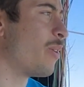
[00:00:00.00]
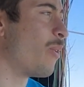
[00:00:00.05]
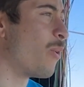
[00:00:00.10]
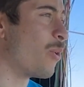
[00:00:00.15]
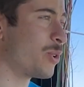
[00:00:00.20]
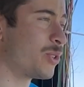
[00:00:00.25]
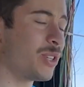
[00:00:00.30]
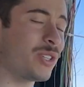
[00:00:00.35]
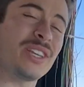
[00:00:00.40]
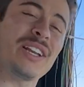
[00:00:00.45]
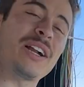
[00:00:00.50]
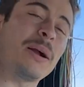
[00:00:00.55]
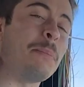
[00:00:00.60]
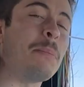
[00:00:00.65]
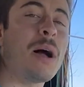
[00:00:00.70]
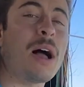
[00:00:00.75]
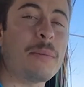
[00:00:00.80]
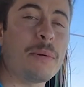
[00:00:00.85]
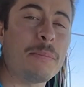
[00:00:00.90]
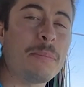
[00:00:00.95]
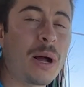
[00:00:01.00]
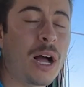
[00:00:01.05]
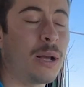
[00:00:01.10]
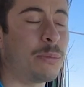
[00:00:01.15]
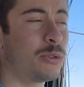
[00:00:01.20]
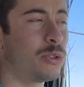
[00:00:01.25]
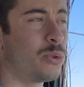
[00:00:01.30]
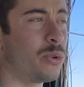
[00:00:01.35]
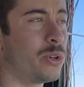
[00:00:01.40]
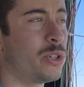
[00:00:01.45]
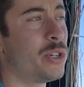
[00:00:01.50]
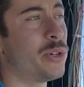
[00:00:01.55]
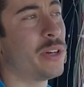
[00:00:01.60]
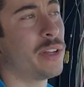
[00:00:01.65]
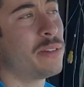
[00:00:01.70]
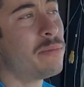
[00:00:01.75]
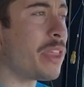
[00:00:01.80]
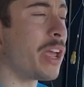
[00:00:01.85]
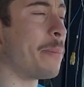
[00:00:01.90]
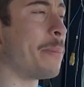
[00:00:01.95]
or just like a mom and pop storage unit.
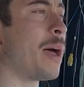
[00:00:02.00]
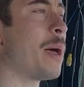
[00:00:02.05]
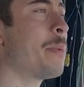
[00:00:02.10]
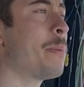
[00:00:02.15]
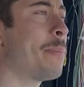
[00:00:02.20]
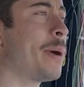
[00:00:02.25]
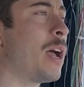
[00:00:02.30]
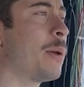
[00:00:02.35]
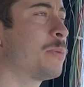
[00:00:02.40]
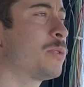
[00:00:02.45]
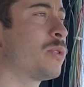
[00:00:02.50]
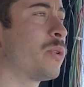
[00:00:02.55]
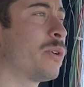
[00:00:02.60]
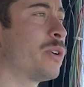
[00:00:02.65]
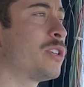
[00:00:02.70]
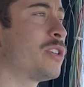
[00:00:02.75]
A mom and pop storage